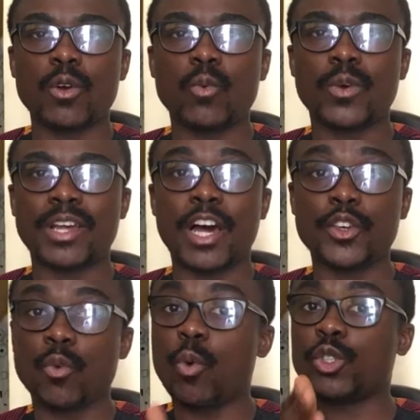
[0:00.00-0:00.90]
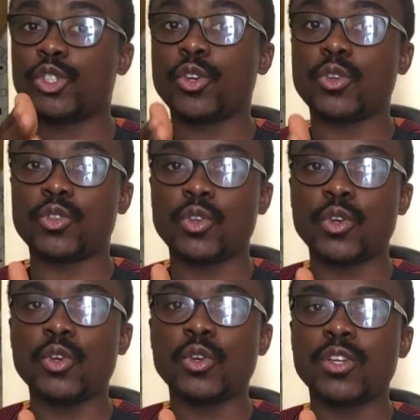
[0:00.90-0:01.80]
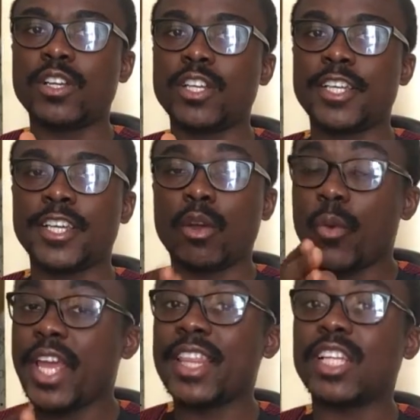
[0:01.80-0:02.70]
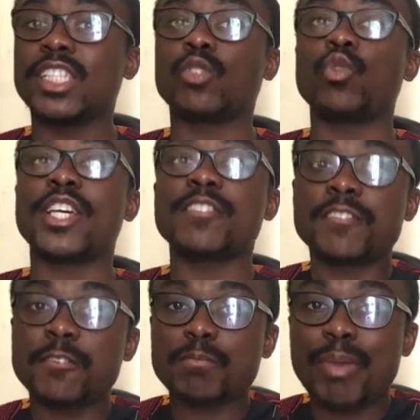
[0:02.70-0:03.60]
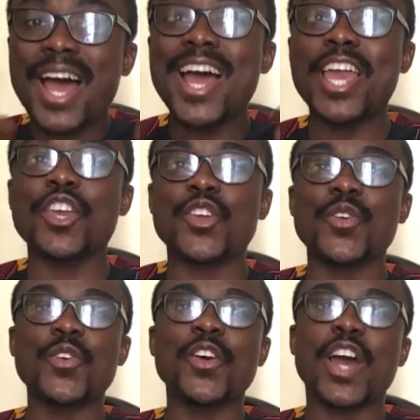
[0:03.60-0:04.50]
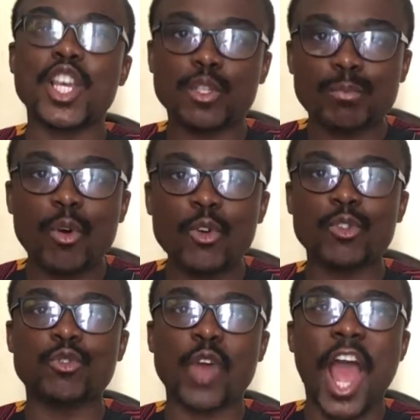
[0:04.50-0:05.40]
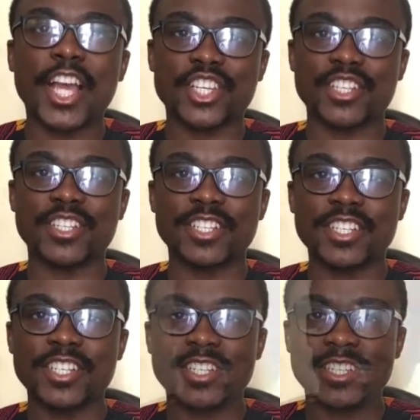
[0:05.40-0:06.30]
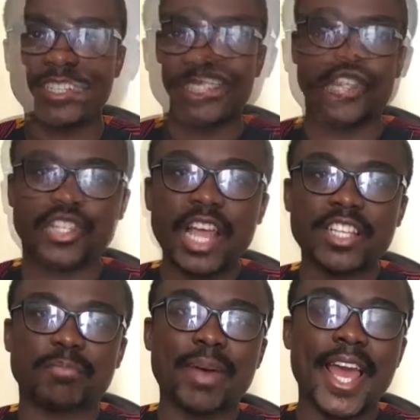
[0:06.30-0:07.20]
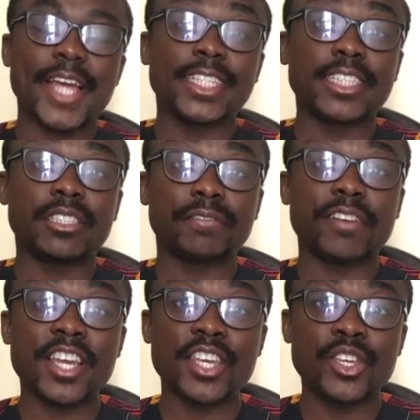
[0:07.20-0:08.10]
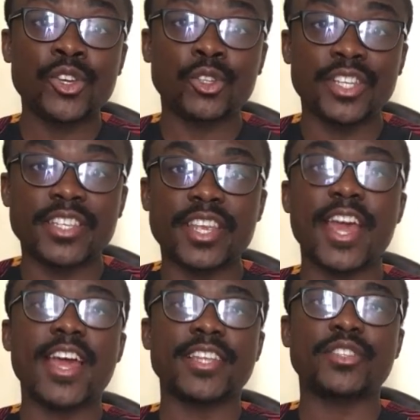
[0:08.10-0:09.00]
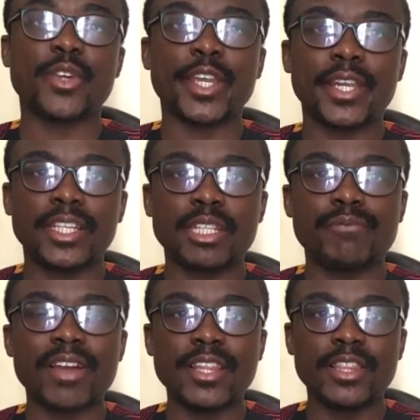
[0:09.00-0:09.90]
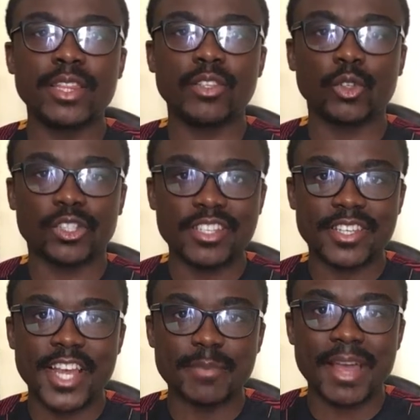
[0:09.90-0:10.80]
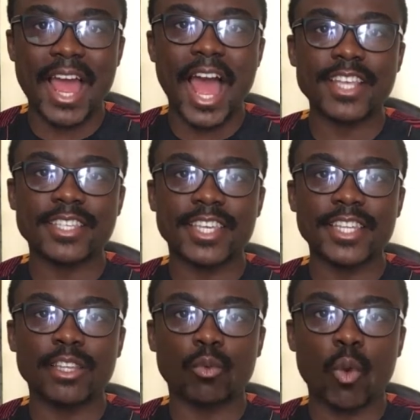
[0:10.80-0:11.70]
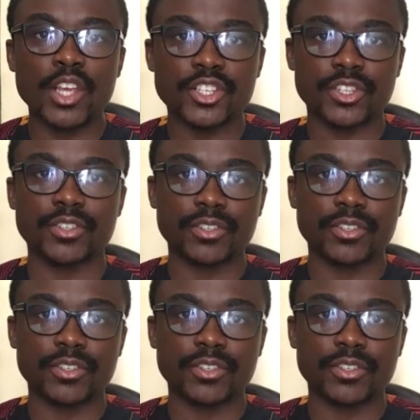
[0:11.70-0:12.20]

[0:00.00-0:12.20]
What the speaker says: with how you want yours in a way that it would inspire you and spur you to action. Start by identifying your desires. You can identify your desires by asking the question